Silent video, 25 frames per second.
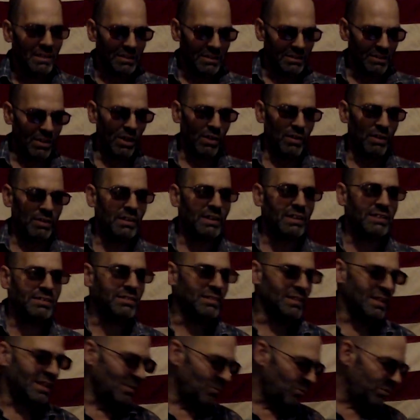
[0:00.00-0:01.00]
No,
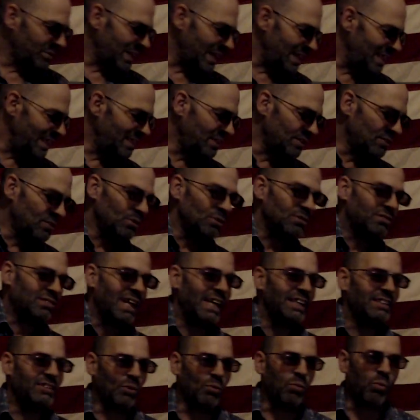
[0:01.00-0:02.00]
what they need to do is
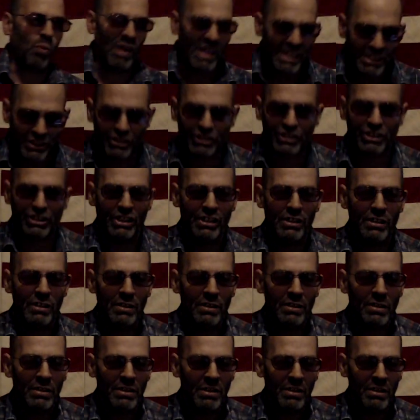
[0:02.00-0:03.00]
take the rich
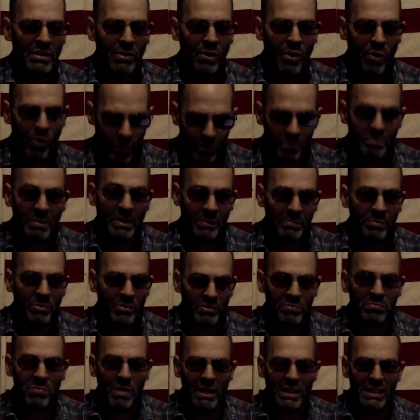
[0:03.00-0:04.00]
old people's
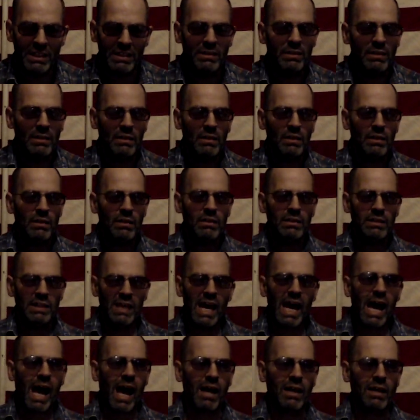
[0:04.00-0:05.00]
money.
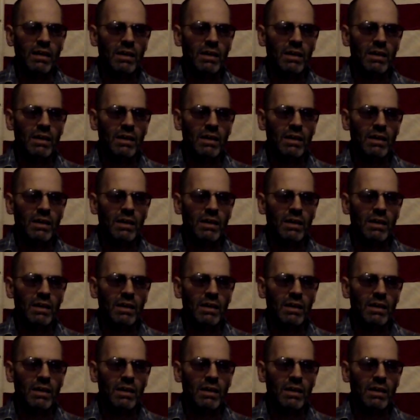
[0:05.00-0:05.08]
Yeah.